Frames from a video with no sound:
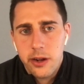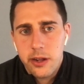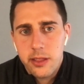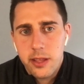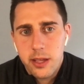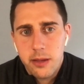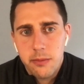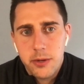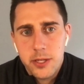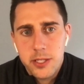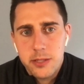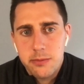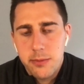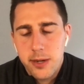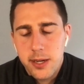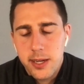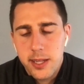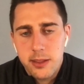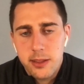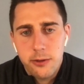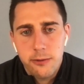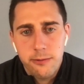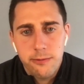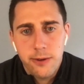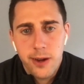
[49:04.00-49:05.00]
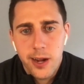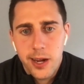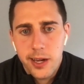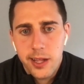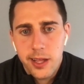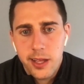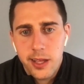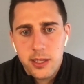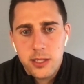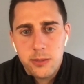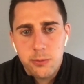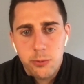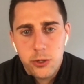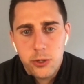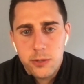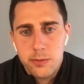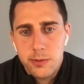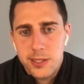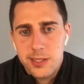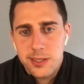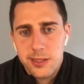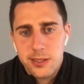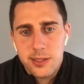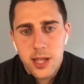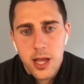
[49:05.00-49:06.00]
think, but it's Monday through Friday, sports
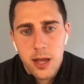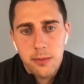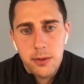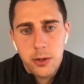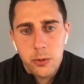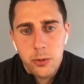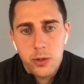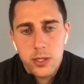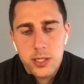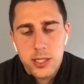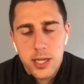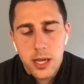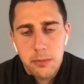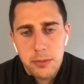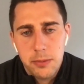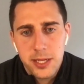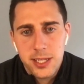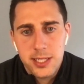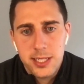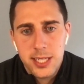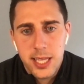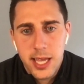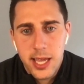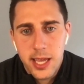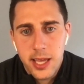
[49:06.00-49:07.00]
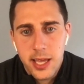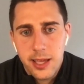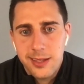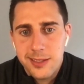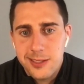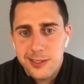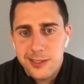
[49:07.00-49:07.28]
business topic, one topic a day.